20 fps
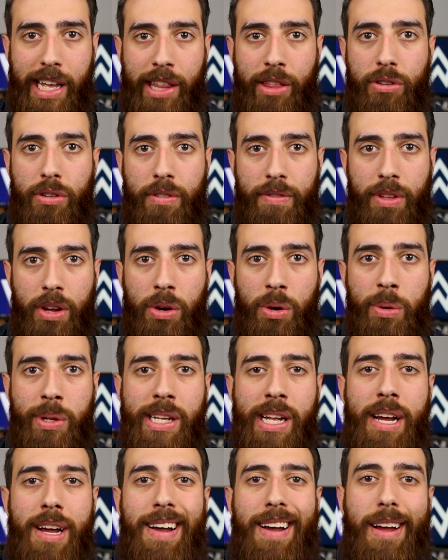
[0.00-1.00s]
either of
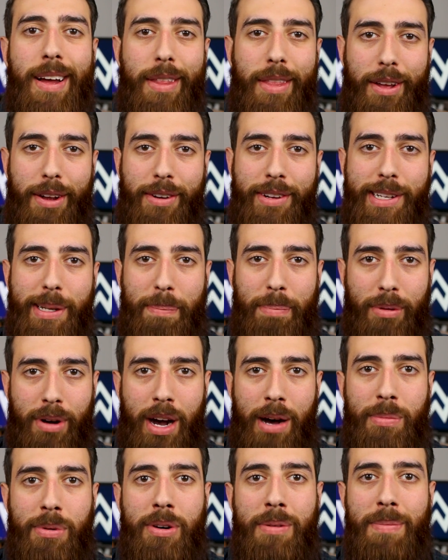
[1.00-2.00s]
those, there's a
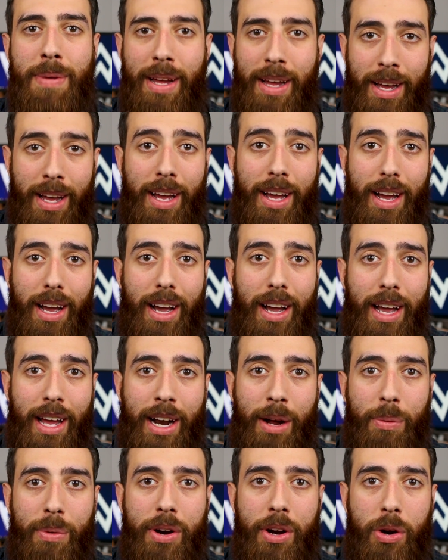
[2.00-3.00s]
problem
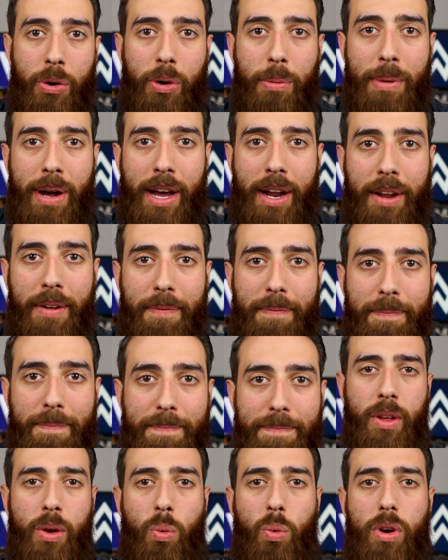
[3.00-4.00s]
and I want to know about it.
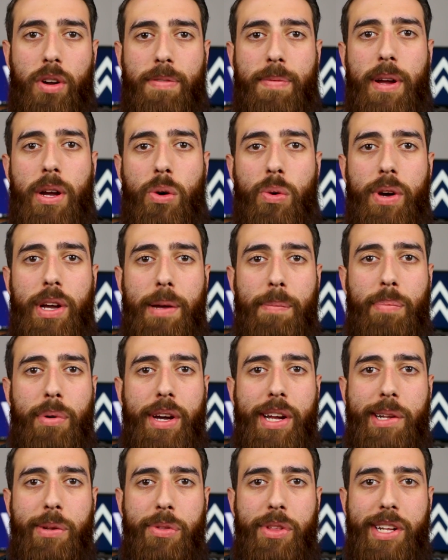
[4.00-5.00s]
One of my only
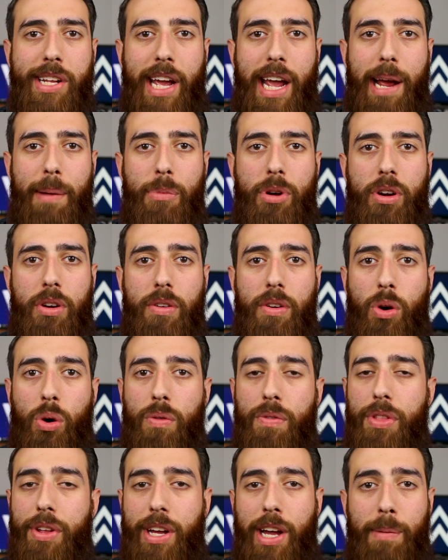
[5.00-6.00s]
complaints with this camera
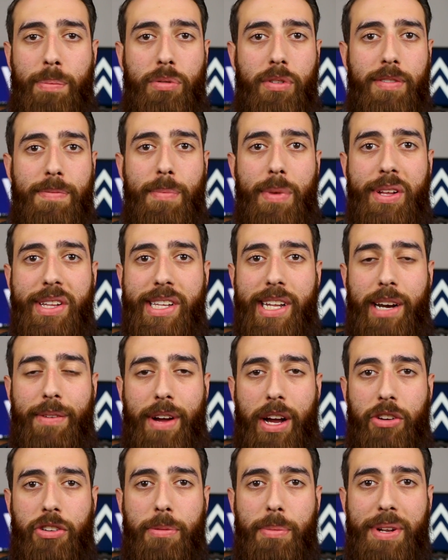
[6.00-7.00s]
over the couple of months that I've
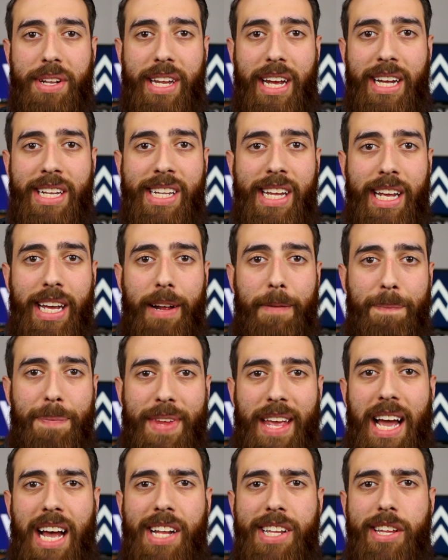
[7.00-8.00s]
actually been testing it
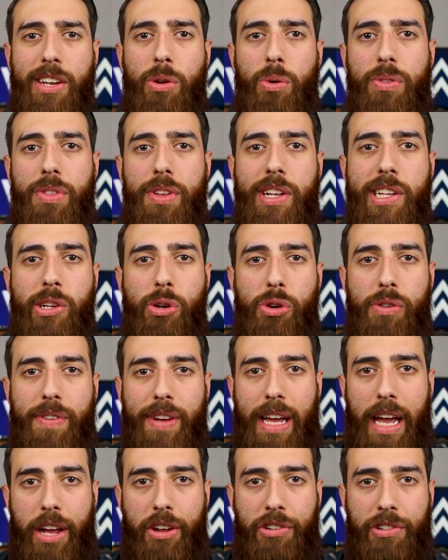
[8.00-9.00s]
has to do with these
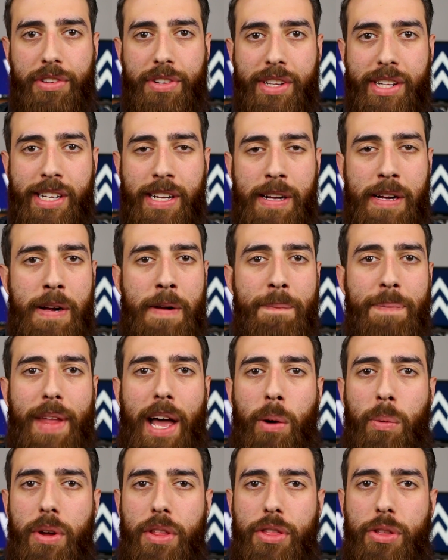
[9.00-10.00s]
notifications.
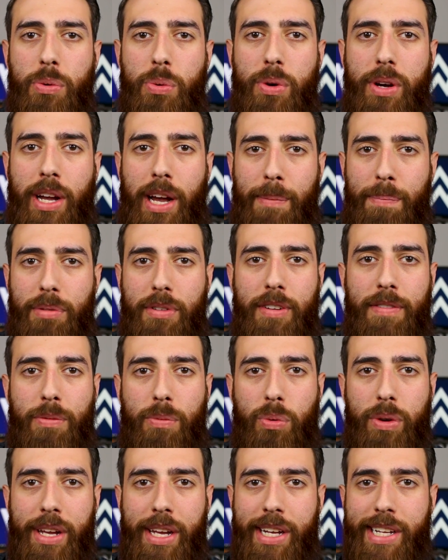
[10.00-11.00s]
I went through a couple of
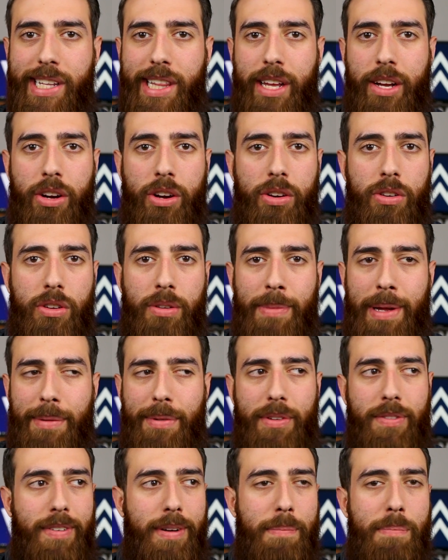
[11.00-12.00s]
weeks there, or
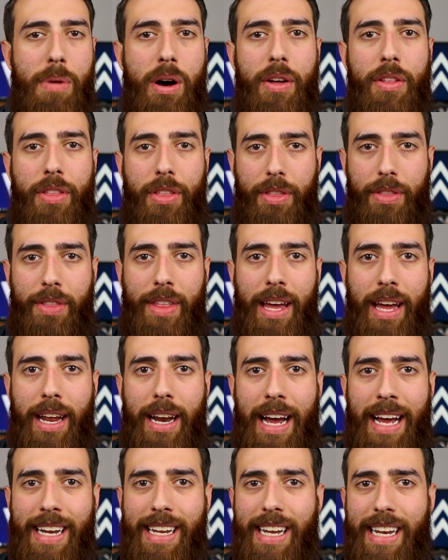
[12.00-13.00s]
maybe even a month, that
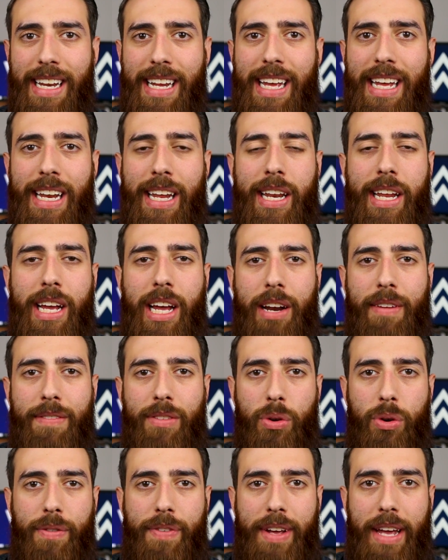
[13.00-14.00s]
I didn't get any kind of
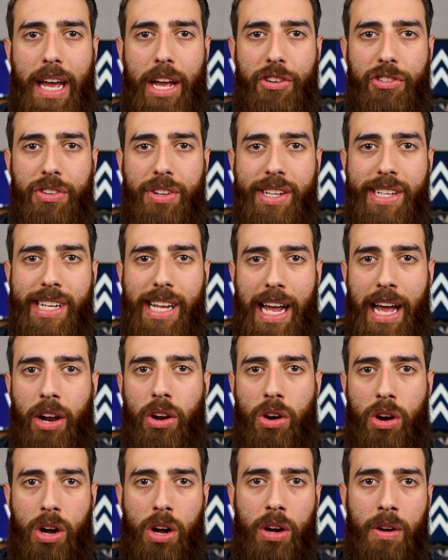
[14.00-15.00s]
notifications at
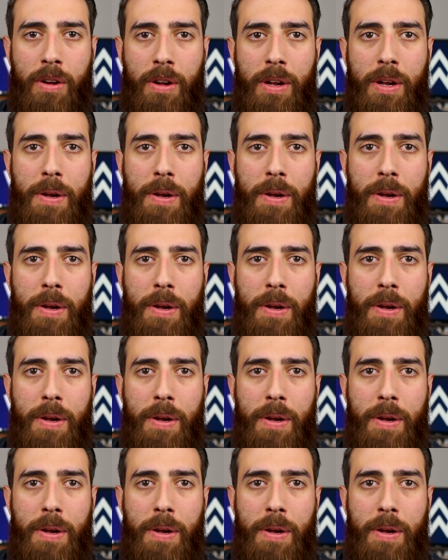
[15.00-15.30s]
all.